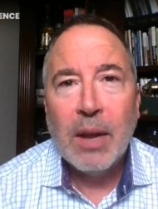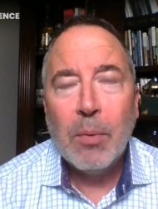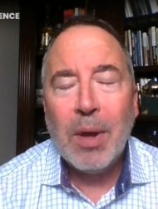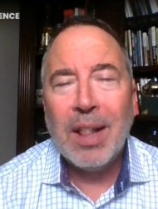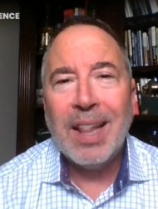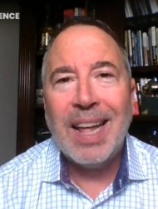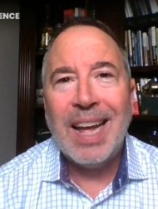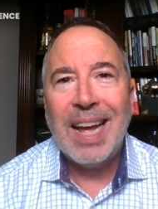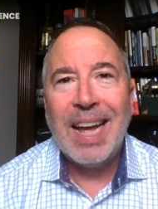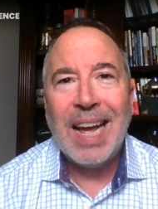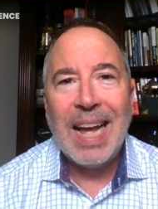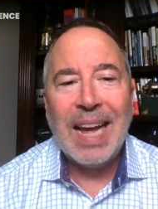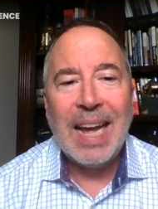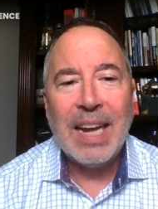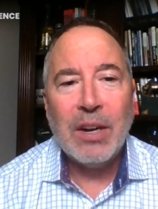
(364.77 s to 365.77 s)
Well,
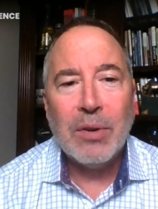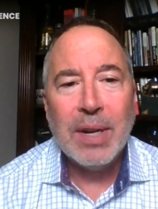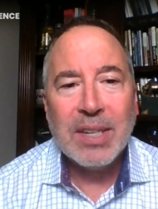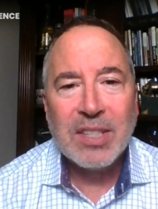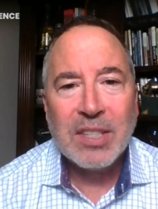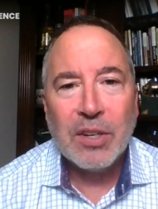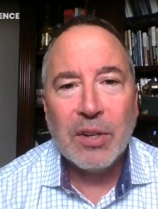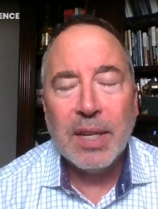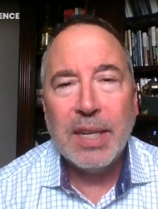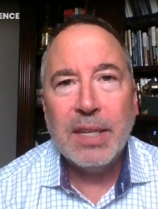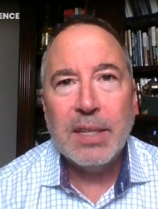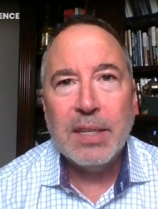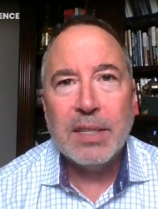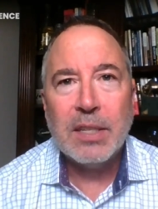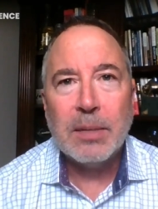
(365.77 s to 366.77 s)
I don't
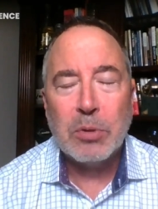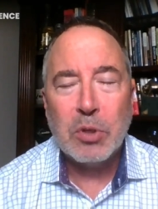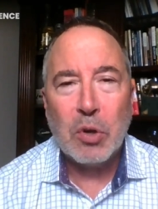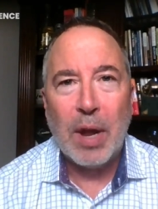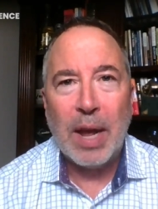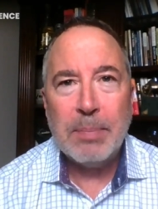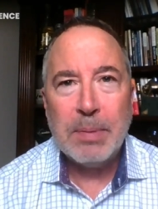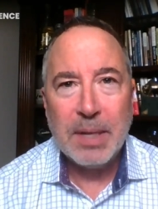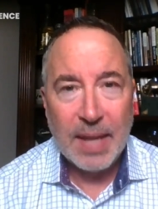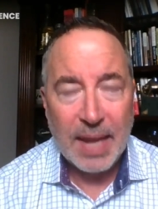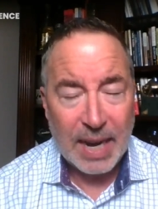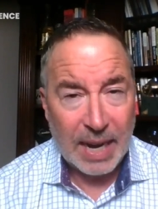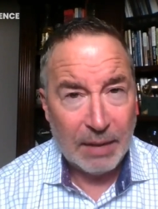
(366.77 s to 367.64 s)
necessarily subscribe to that.